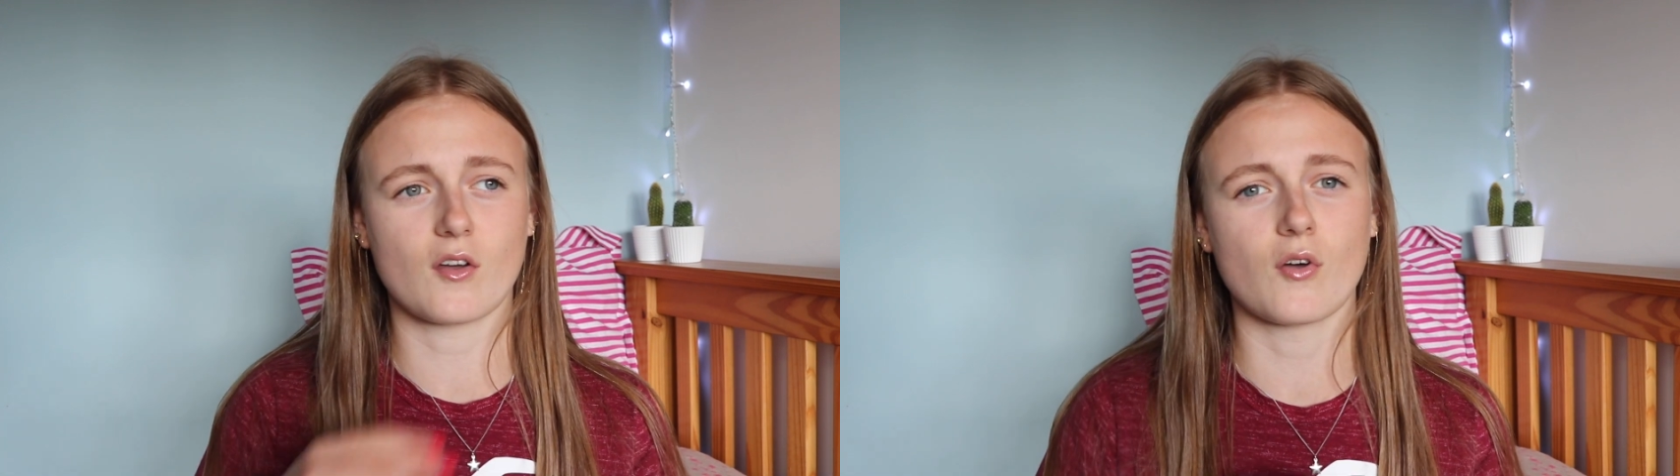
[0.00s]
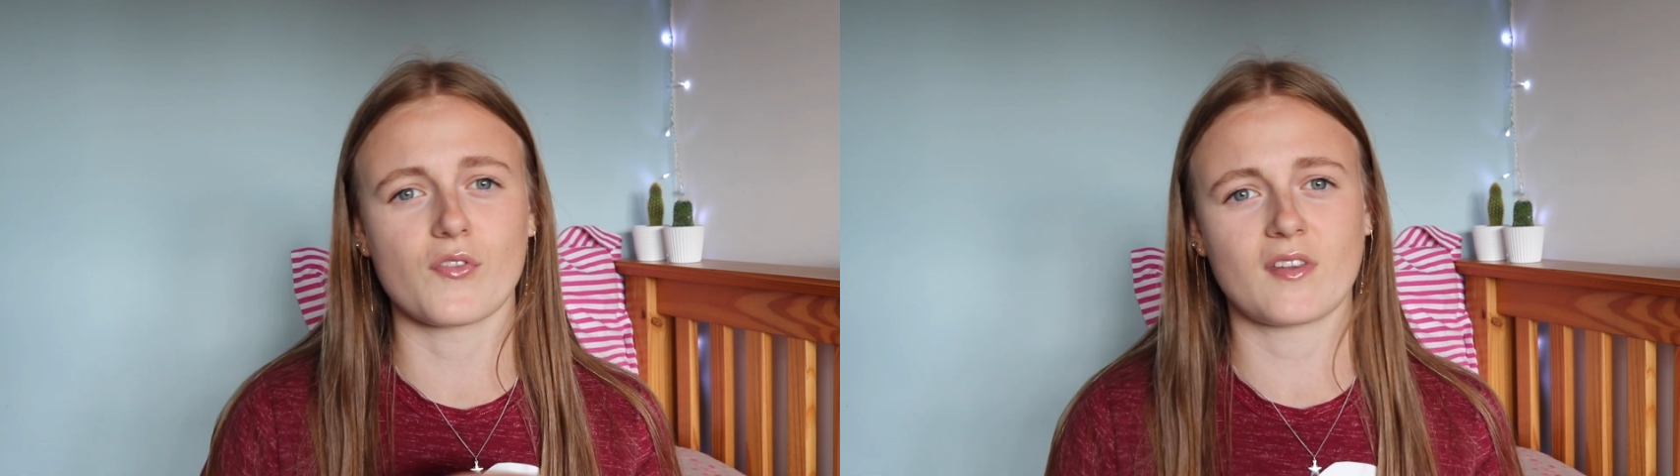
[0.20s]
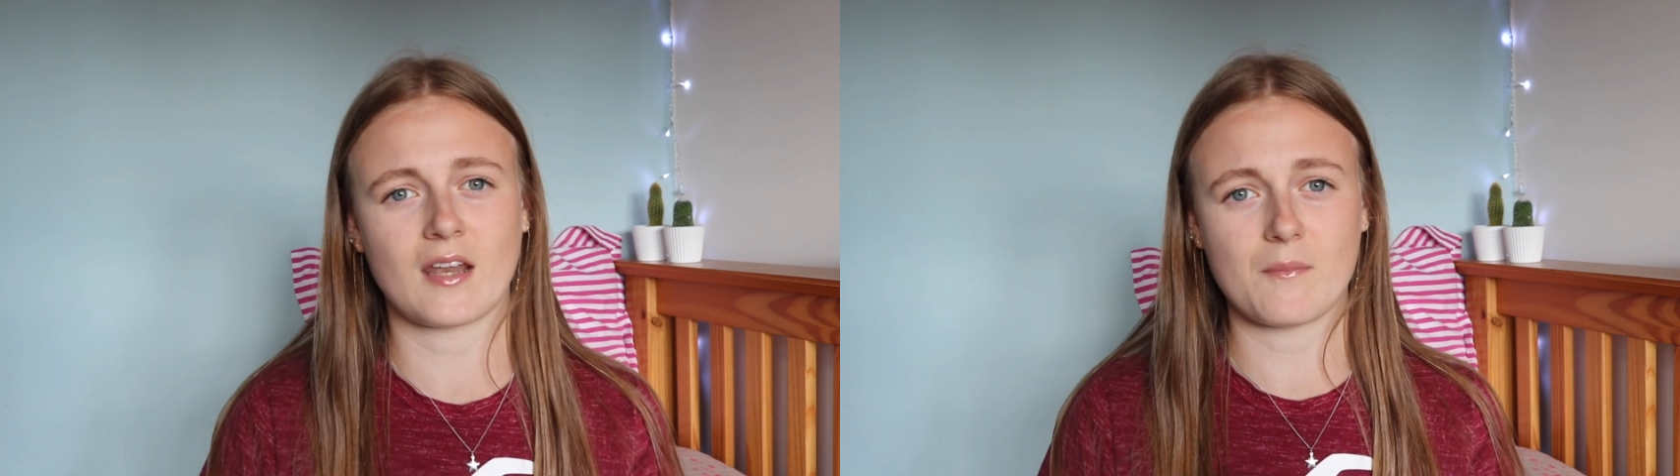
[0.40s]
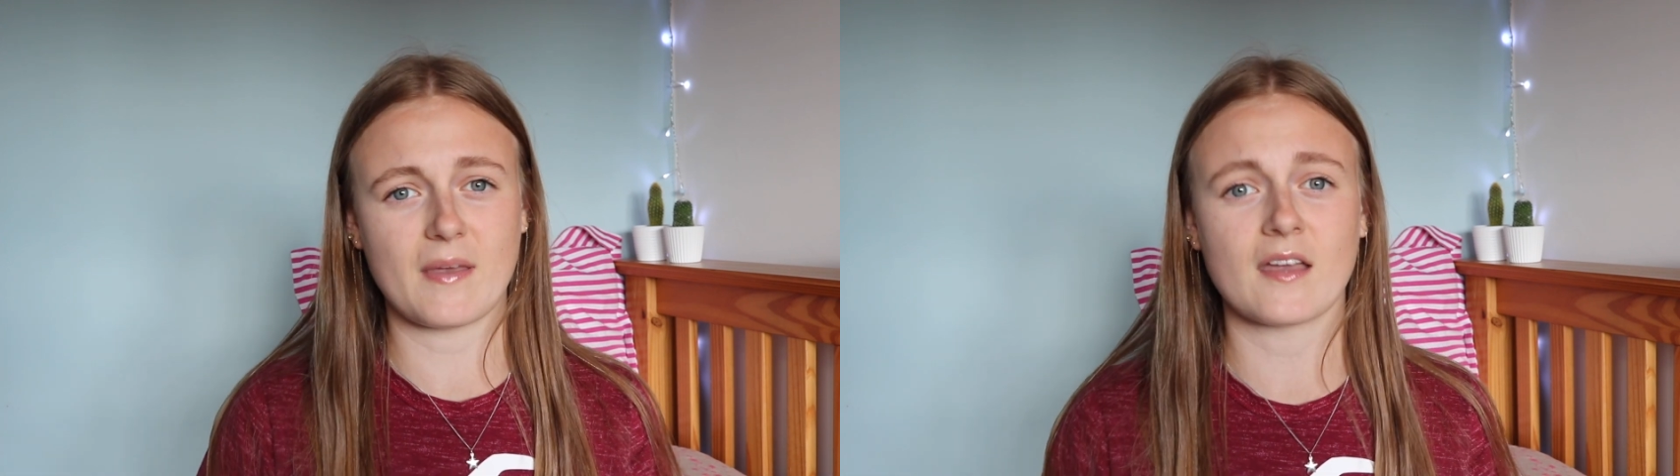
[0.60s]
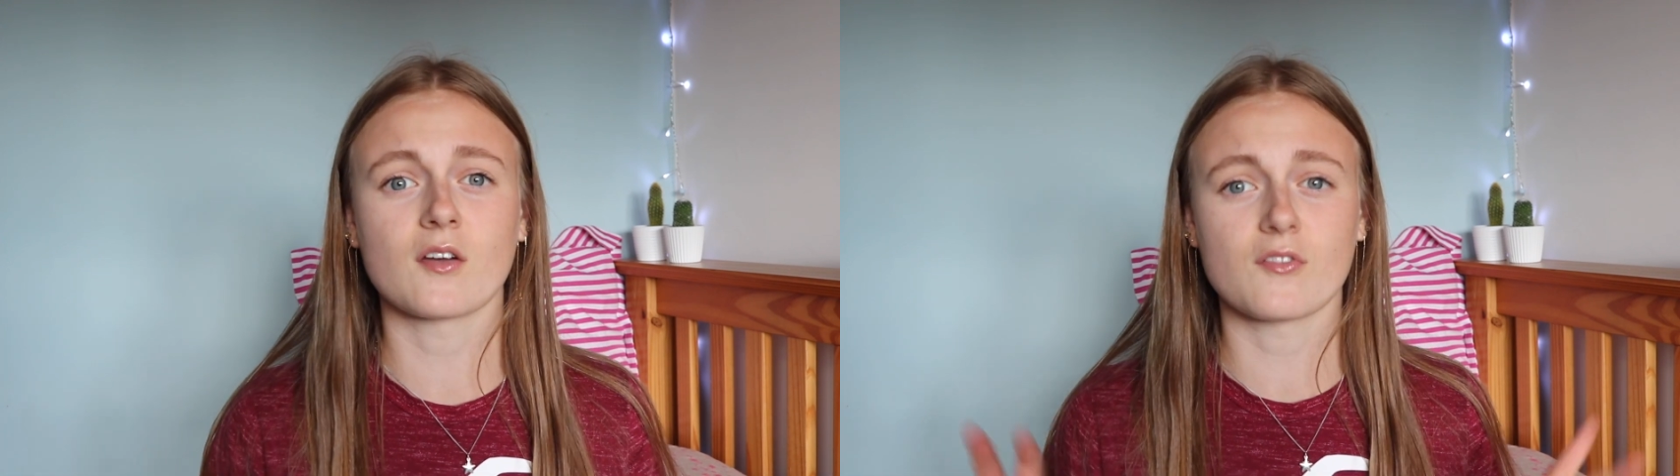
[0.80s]
constantly
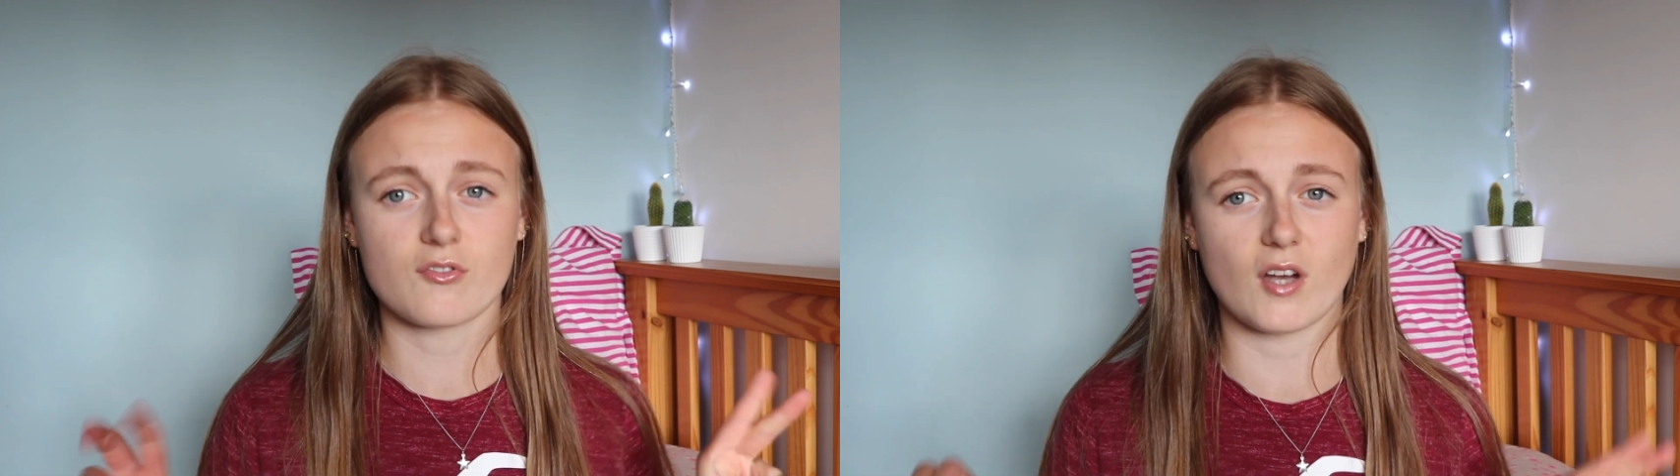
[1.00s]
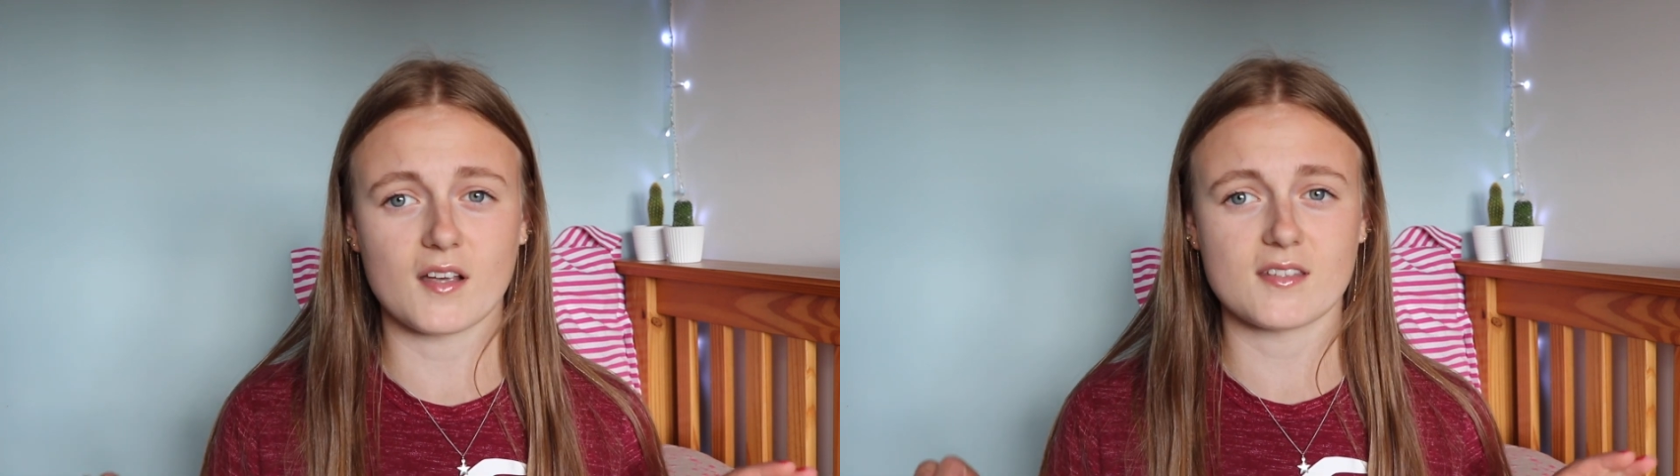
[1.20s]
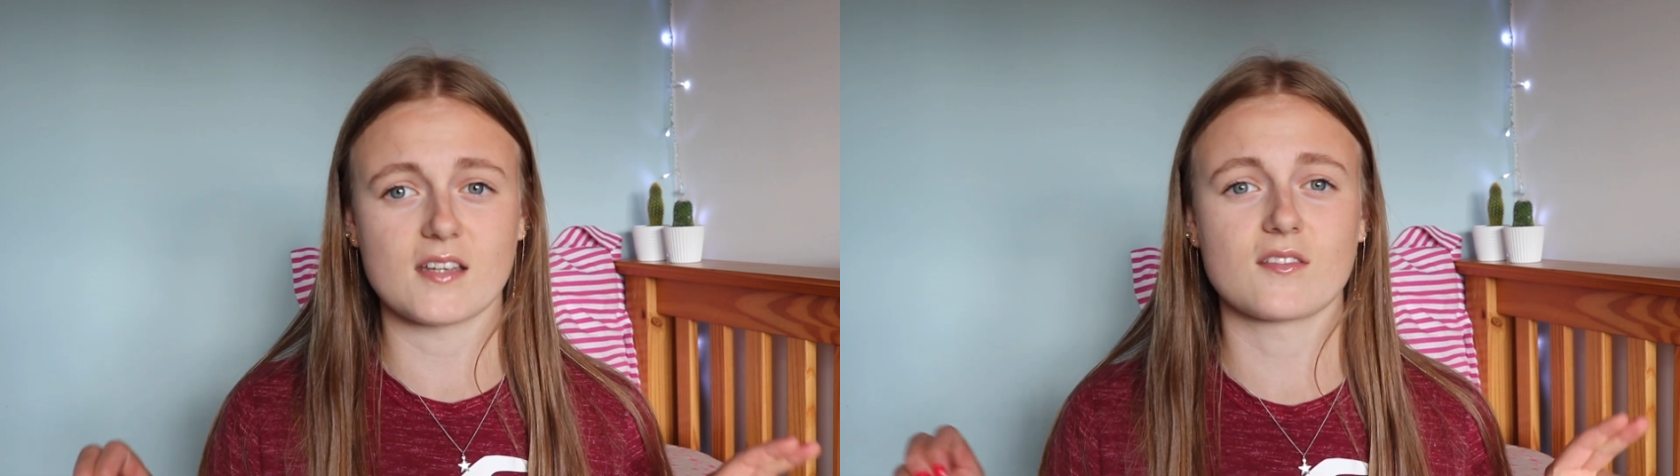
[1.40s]
being constructed